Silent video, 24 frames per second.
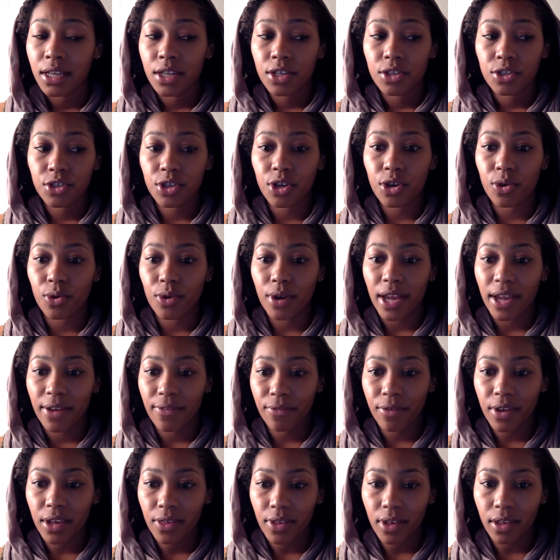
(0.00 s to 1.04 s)
So
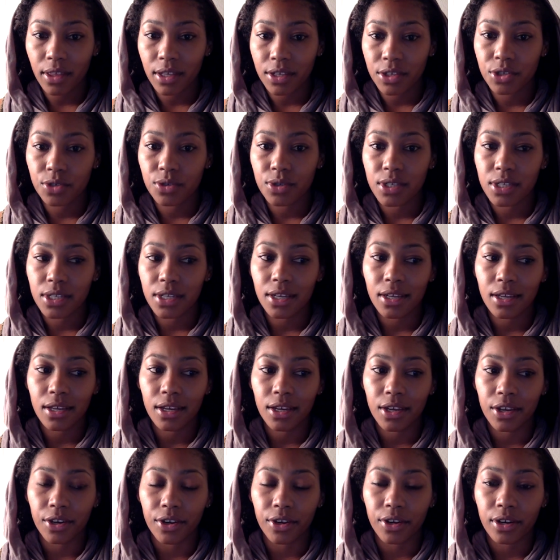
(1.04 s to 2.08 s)
everything that you see
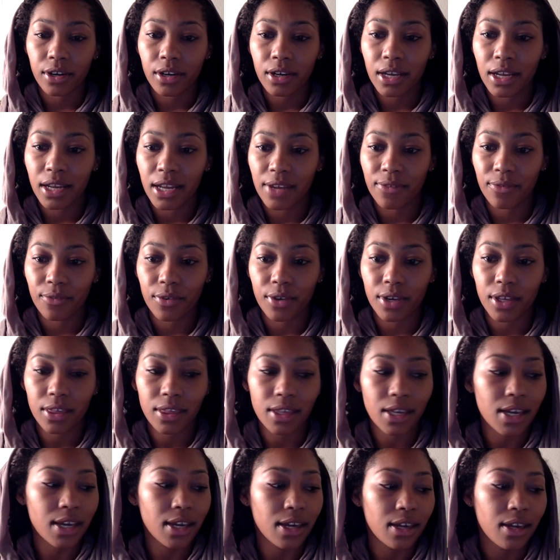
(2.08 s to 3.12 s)
here and
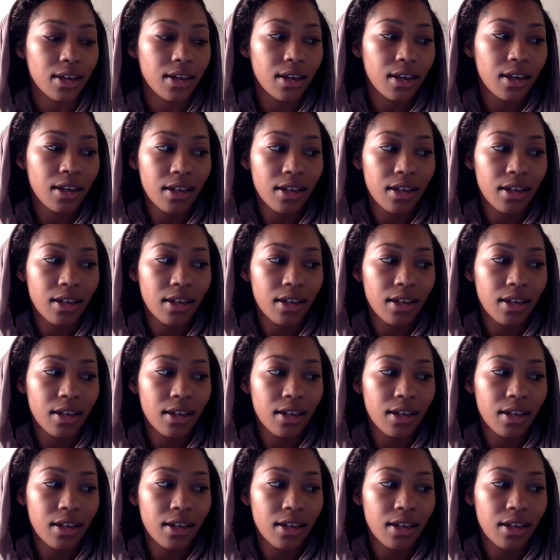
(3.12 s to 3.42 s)
everything